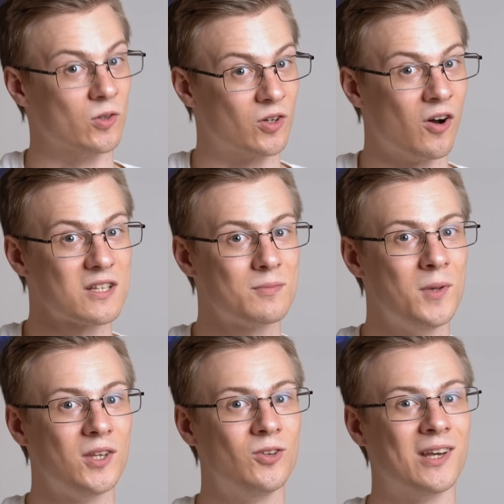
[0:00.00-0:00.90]
on
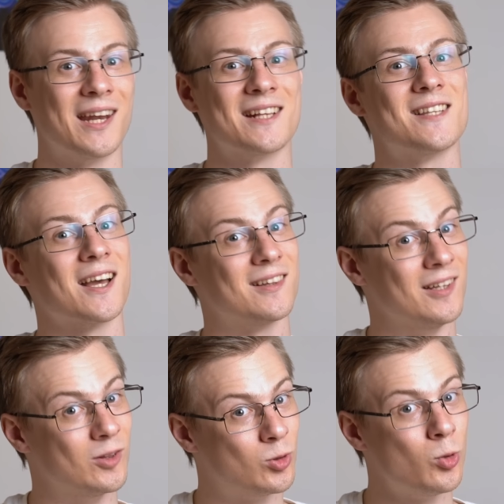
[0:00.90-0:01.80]
Cosmic you get
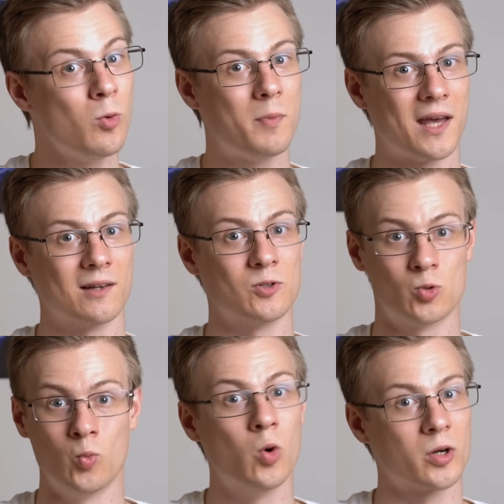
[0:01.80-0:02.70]
exactly two panels
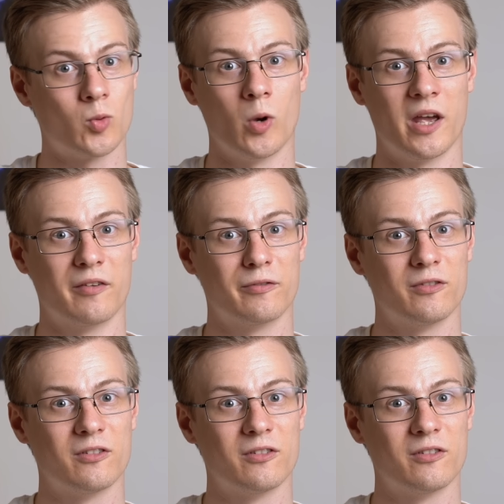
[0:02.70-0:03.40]
to work with.